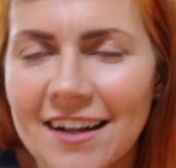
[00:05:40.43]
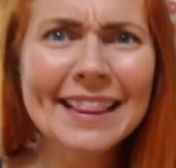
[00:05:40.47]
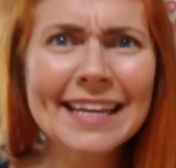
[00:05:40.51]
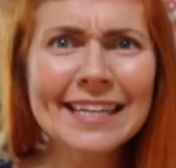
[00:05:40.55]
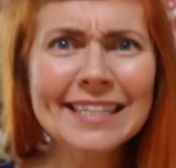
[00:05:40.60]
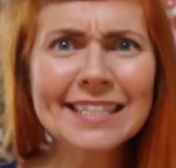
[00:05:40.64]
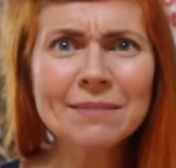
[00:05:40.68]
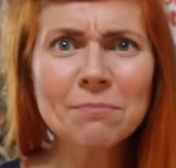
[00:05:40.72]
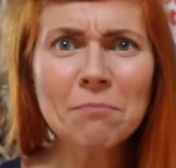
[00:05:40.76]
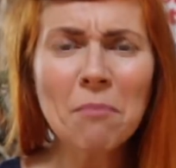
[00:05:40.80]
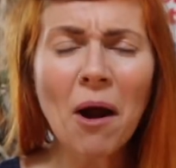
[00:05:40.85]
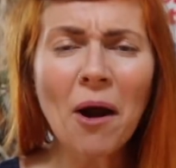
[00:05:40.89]

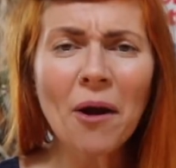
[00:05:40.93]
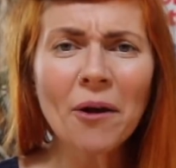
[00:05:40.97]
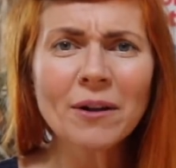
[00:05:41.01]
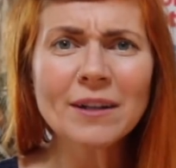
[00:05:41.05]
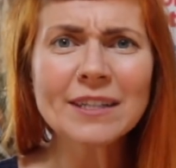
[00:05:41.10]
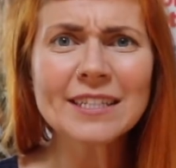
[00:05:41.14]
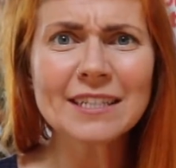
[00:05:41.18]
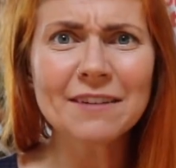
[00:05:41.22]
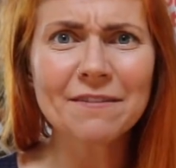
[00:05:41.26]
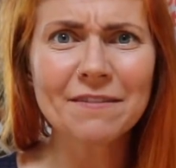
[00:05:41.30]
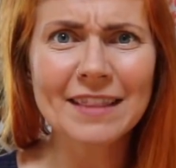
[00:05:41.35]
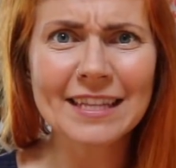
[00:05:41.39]
There's
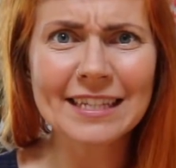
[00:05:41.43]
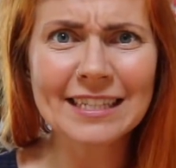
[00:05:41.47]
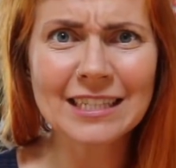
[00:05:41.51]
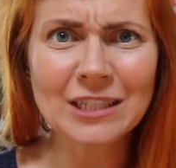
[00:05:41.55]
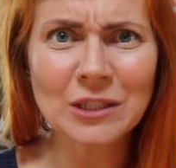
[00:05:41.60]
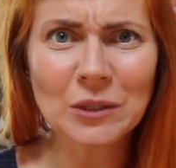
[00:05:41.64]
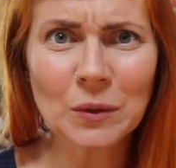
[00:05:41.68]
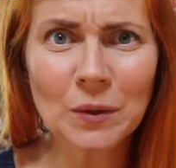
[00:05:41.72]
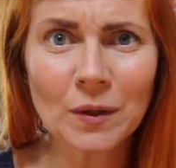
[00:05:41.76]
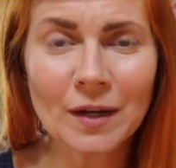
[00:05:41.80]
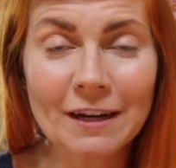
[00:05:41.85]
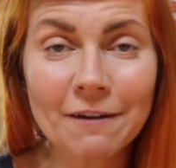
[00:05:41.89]
morals of this
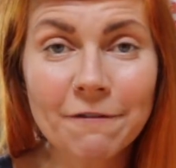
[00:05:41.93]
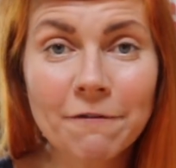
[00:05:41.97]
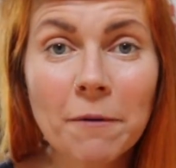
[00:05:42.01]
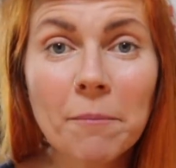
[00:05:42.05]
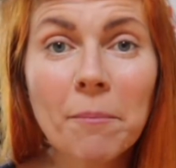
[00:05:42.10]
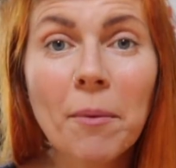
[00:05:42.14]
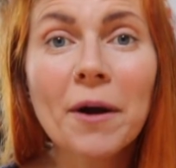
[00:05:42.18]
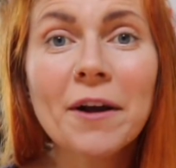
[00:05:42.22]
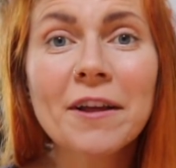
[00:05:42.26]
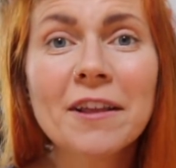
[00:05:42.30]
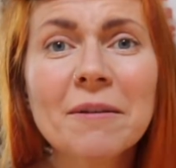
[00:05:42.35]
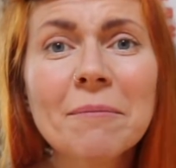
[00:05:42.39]
story for
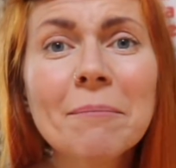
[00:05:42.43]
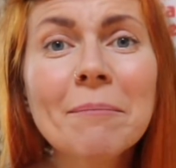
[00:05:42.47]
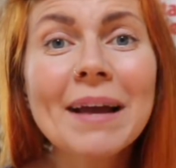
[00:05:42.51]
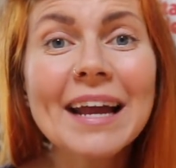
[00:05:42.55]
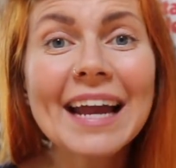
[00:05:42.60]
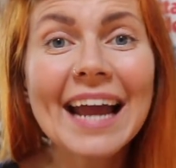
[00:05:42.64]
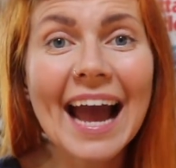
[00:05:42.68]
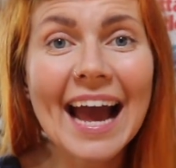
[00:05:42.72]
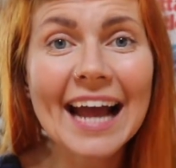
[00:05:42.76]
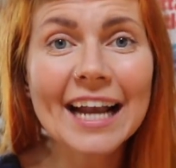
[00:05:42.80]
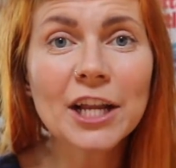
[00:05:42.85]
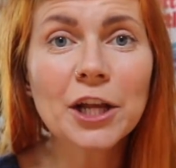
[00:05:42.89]
both
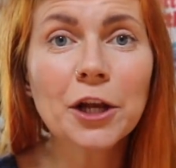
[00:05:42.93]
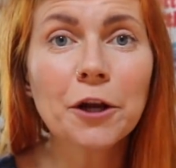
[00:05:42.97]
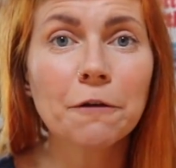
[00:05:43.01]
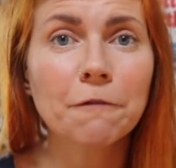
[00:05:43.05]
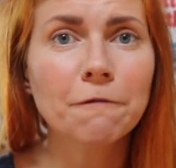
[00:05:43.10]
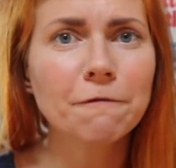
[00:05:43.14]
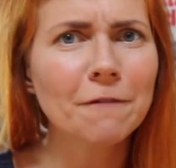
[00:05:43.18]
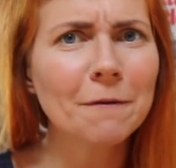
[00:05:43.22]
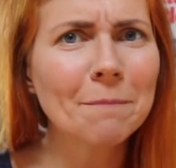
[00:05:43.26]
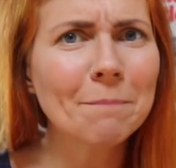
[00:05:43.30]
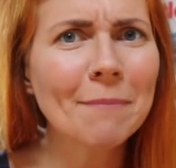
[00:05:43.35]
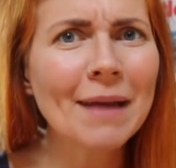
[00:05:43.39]
me and you.
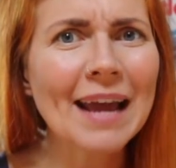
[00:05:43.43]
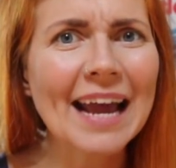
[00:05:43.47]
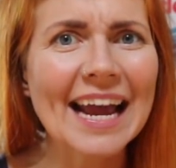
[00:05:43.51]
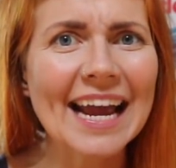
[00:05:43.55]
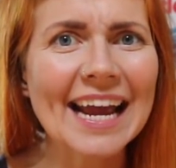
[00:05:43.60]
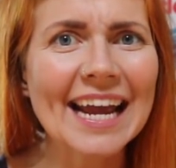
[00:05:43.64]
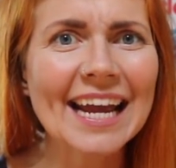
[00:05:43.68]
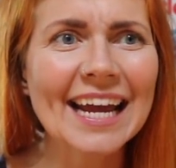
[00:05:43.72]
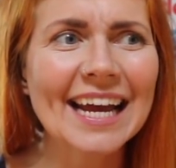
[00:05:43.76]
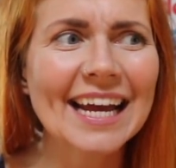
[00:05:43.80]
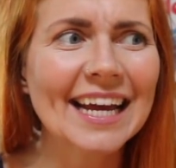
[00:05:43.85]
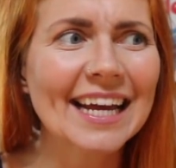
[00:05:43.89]
For
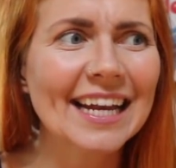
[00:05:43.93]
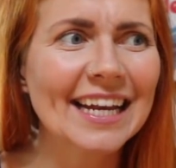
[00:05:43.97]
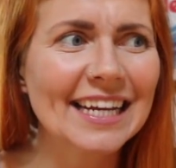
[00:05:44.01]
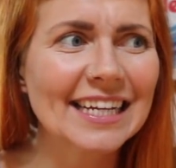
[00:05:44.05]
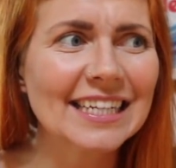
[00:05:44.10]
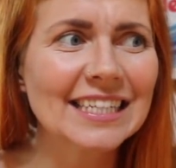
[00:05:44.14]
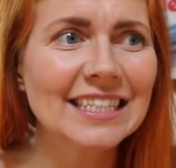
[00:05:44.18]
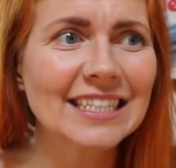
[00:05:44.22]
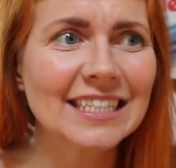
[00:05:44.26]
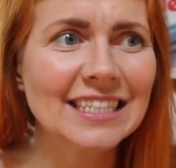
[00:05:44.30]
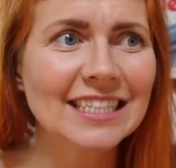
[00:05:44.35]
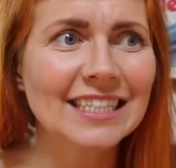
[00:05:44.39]
me, it
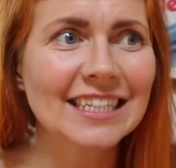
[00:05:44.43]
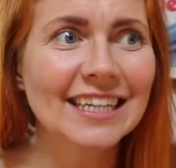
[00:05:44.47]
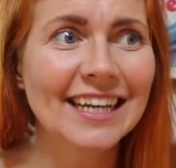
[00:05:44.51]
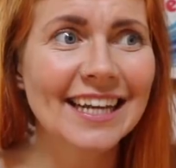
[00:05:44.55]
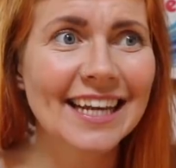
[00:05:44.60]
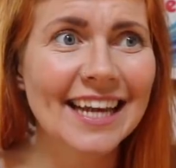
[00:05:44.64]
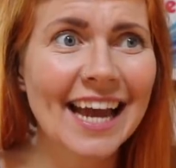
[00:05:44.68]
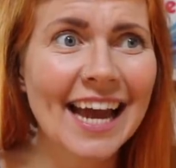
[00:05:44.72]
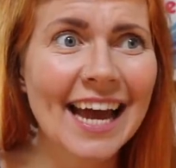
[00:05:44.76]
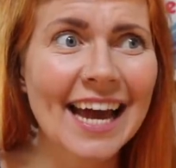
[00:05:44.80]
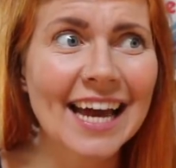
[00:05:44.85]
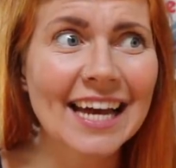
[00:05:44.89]
is,
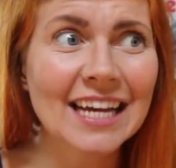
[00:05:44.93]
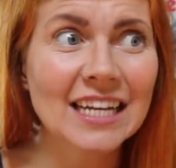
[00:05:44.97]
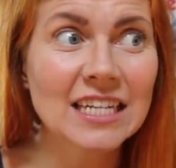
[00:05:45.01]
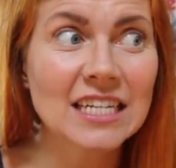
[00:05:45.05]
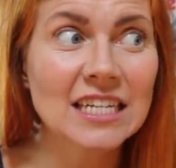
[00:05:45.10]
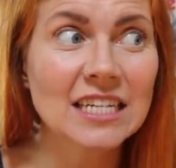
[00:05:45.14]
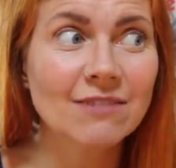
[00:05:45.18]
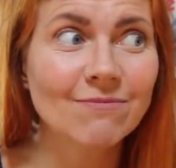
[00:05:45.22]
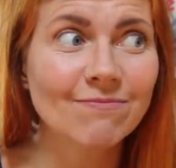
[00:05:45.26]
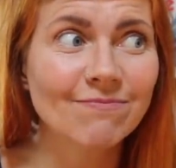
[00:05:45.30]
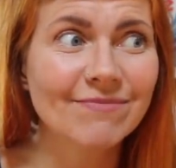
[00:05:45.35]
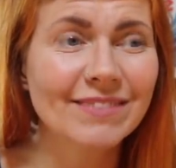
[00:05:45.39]
yeah,
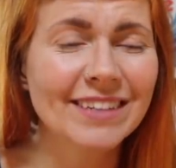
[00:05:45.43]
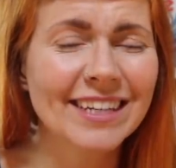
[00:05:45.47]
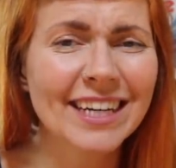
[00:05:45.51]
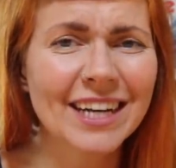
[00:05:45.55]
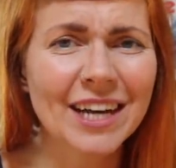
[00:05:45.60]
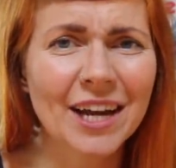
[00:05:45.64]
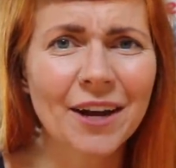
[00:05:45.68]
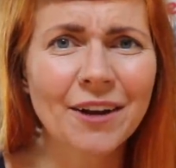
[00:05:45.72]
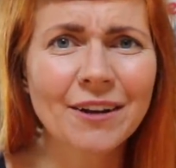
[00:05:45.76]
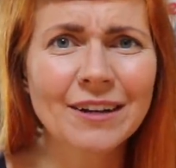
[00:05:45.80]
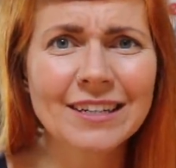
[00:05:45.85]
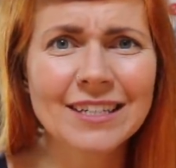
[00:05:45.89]
you
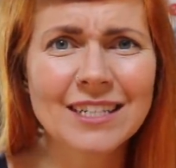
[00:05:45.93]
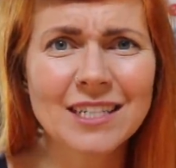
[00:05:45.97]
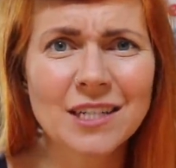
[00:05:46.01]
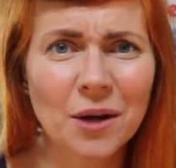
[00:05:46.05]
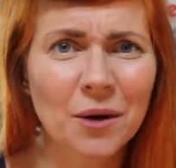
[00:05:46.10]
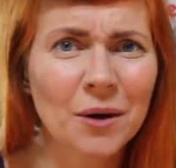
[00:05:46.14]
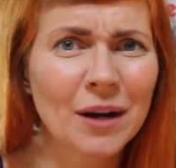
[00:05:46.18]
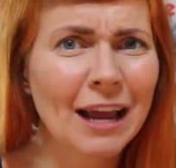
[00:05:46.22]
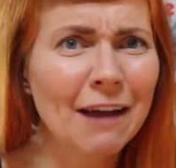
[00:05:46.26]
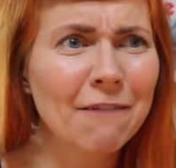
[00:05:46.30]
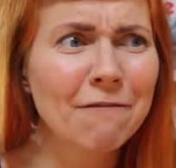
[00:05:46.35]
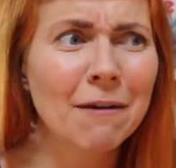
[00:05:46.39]
know,
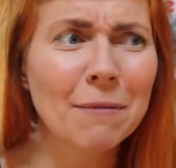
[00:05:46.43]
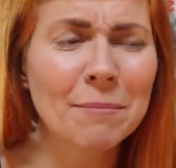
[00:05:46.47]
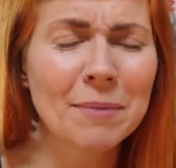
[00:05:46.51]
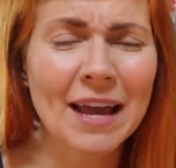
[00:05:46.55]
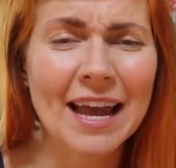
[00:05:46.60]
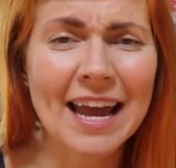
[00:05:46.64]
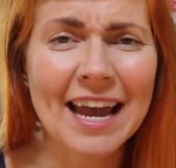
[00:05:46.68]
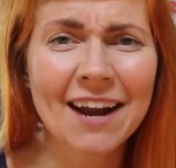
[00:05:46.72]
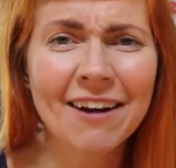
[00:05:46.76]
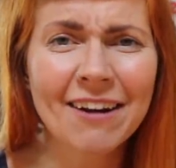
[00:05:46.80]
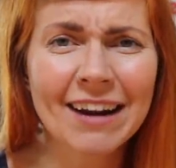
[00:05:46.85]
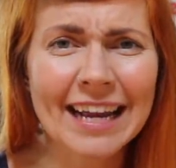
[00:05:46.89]
don't F up
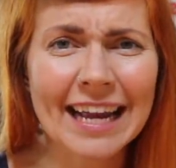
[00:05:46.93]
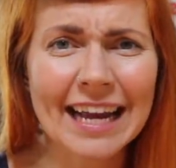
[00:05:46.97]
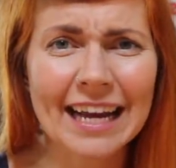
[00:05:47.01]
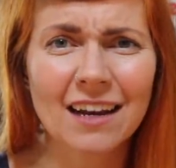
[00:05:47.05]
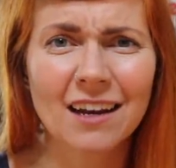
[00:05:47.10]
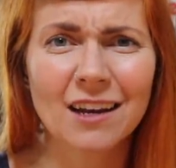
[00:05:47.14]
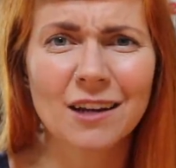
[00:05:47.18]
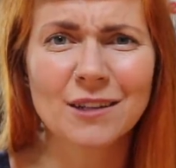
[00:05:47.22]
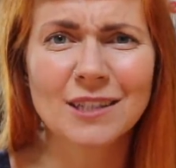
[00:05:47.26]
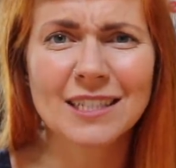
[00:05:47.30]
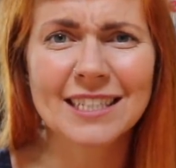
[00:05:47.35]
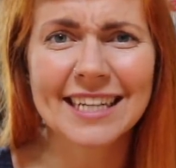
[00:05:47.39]
your hair
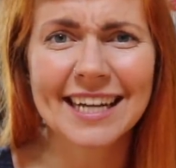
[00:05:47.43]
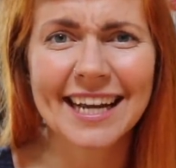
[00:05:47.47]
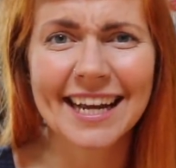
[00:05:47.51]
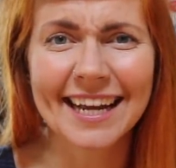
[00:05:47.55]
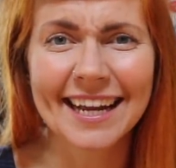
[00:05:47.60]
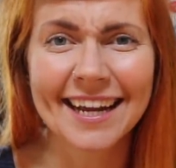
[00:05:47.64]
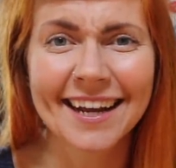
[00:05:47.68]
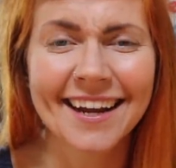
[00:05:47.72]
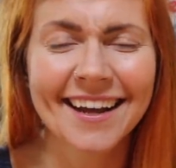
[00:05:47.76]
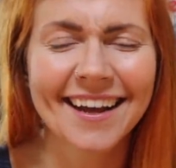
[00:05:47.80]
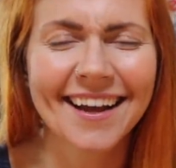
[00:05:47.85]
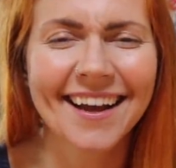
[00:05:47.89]
again, Lucy.